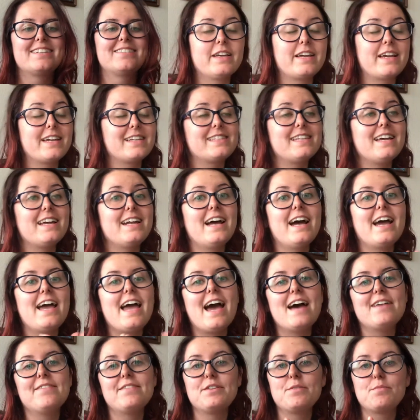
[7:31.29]
Like I said, I
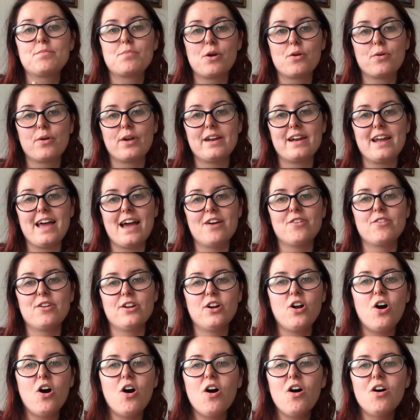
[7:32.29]
haven't broken out
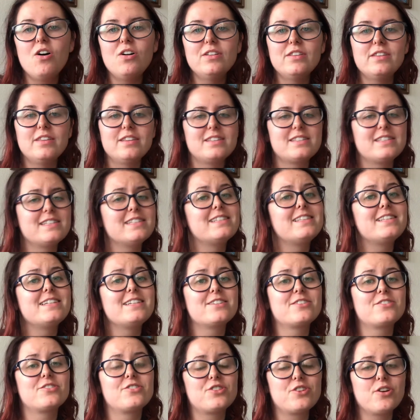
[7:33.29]
at all since
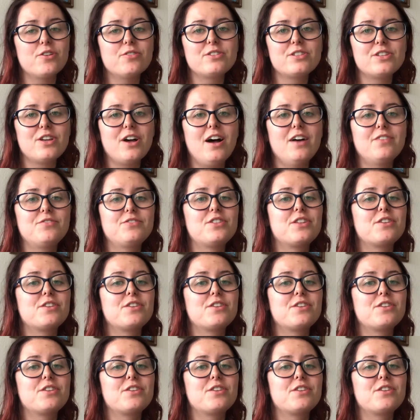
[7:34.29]
these are so soft.